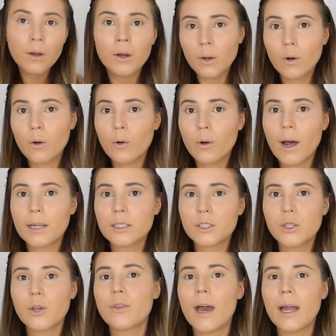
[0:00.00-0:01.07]
Alright,
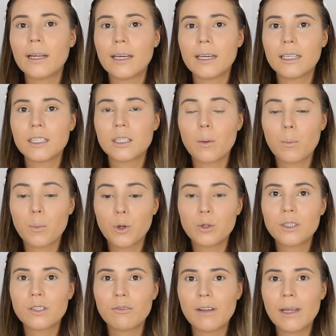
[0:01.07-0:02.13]
so that is
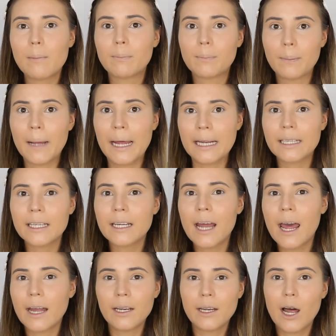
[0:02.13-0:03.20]
beautifully blended,
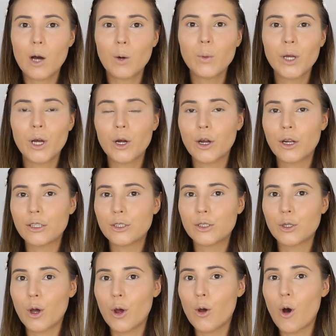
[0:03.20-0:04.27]
and now we are going to
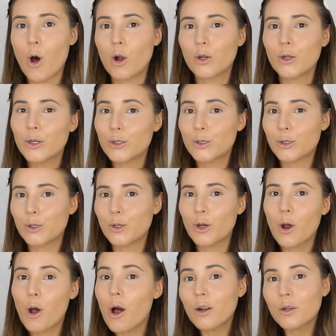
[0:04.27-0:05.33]
go on to the
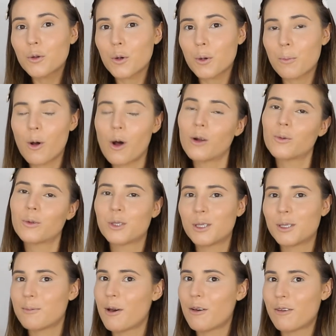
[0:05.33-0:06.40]
contour part, which
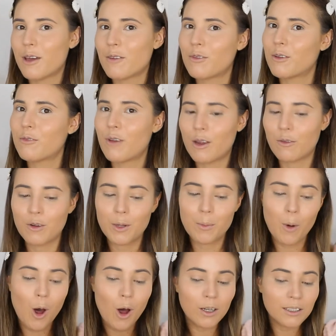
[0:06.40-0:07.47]
is my favorite
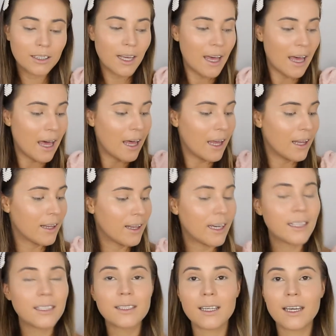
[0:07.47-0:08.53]
part.
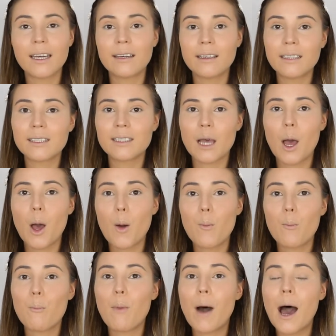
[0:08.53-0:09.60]
This is
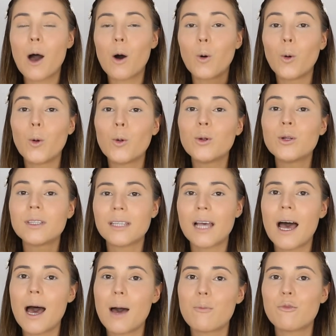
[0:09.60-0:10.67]
my
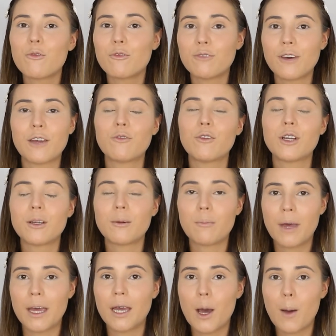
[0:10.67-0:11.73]
all-time favorite
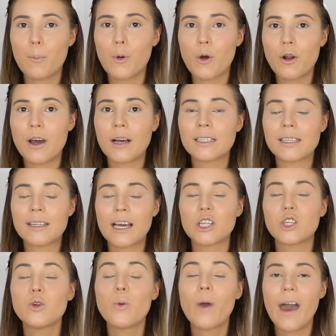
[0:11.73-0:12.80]
makeup product
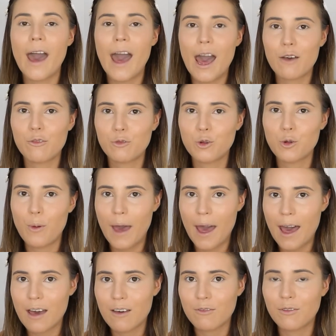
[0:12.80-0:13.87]
that you have to
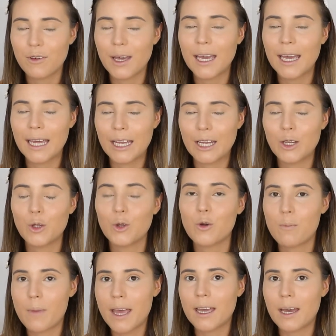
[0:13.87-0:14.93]
have in
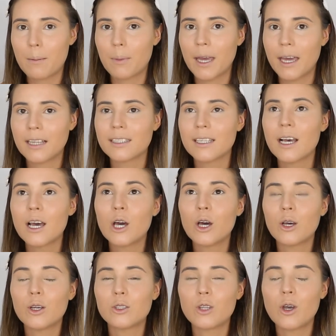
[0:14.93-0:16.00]
your makeup kit.
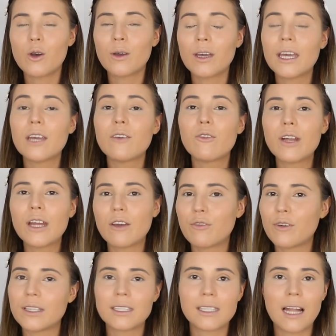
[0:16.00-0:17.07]
So even if
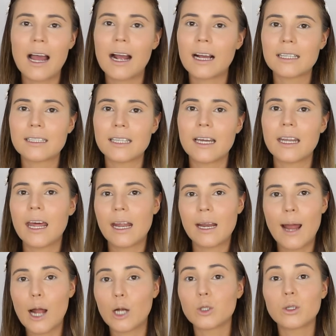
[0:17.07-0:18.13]
it's, like I said, a
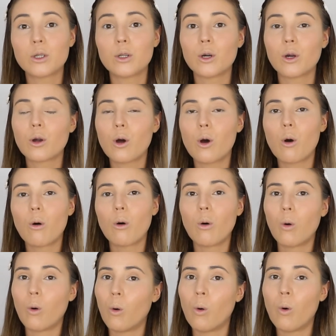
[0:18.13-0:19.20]
natural look
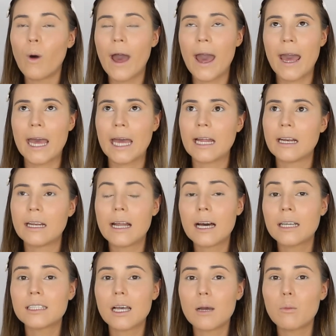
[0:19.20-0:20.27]
or a
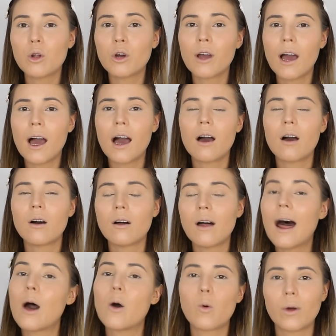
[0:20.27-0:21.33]
nighttime look,
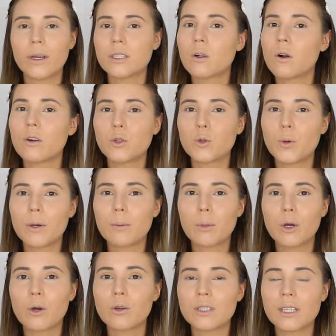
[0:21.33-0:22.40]
I always contour
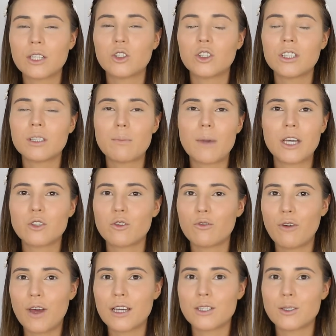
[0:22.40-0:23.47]
because it just makes your
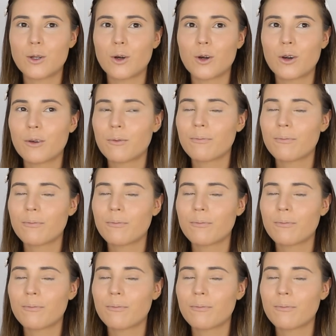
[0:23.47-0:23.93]
face look